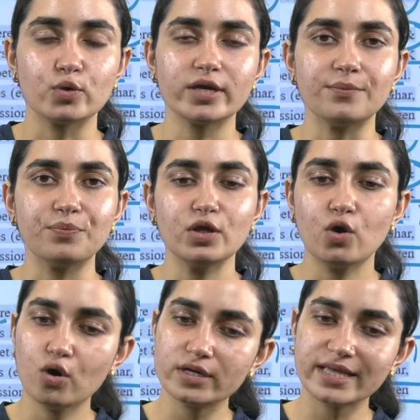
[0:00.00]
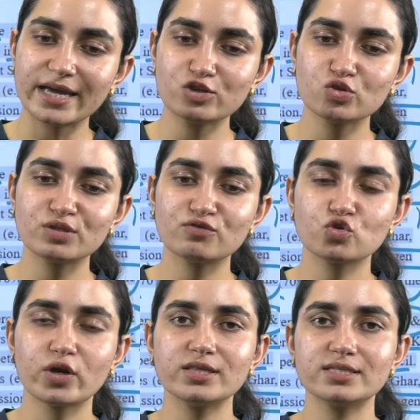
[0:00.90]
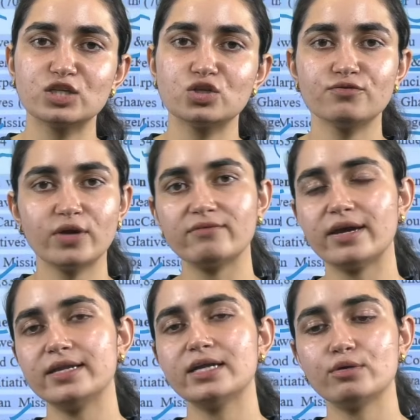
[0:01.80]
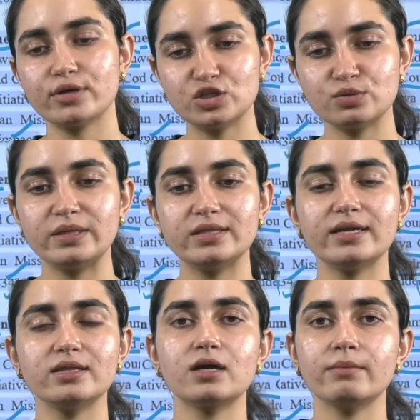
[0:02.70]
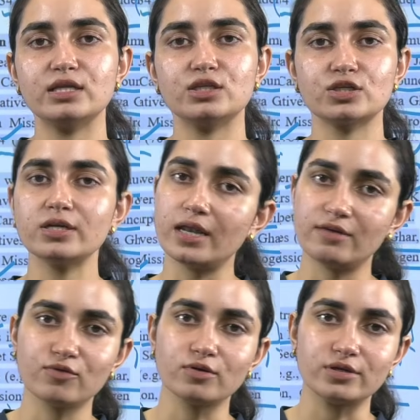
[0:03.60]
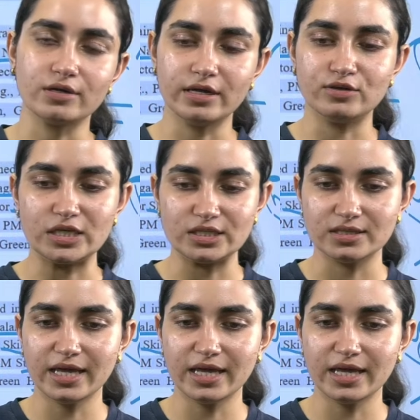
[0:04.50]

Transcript: Okay, all right, thank you so much for joining the session. If you have any doubt, you can just pin that in the comment section. I'll of course address it.